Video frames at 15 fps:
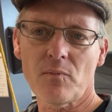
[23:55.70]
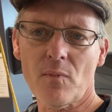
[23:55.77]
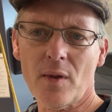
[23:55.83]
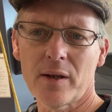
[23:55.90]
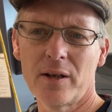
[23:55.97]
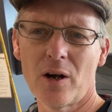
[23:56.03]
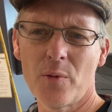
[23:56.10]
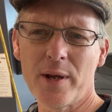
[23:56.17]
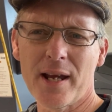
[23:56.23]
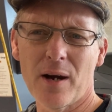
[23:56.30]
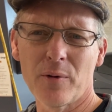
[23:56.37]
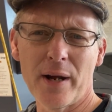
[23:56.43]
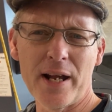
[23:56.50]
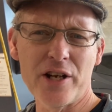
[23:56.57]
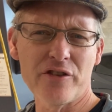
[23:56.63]
you know, we get
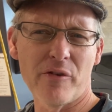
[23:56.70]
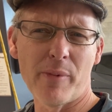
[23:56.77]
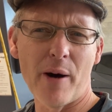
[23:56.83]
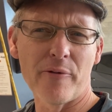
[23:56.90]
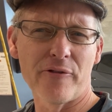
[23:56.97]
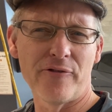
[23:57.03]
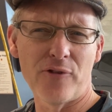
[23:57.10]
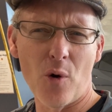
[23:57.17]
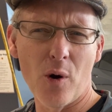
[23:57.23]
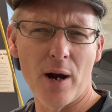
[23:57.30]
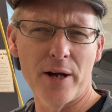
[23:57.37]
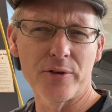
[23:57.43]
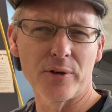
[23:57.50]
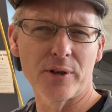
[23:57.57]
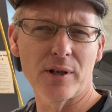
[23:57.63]
range of about 400